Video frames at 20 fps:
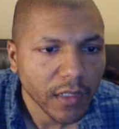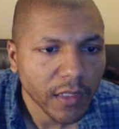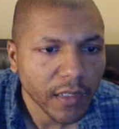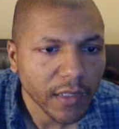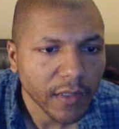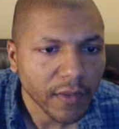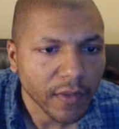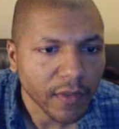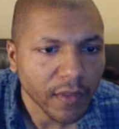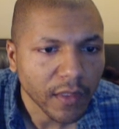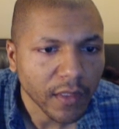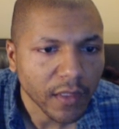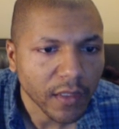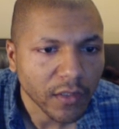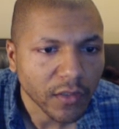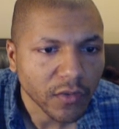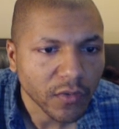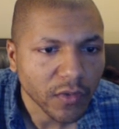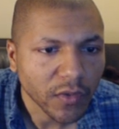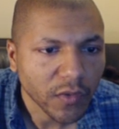And
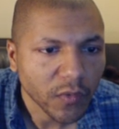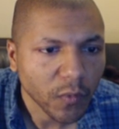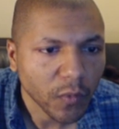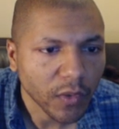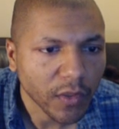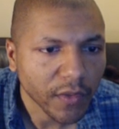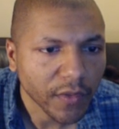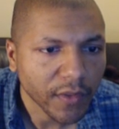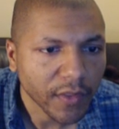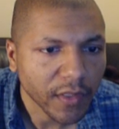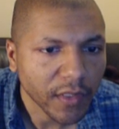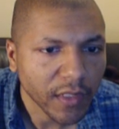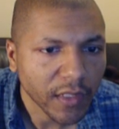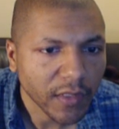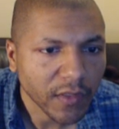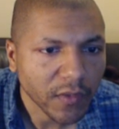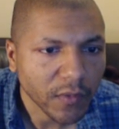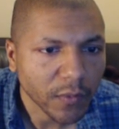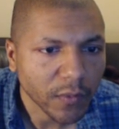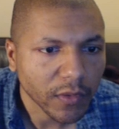then you just want the
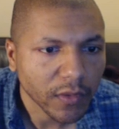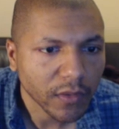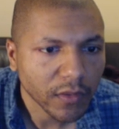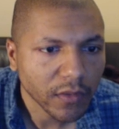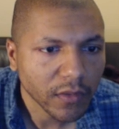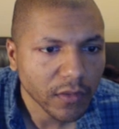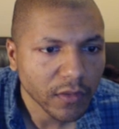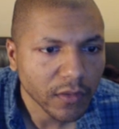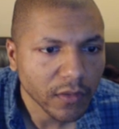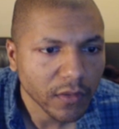next one,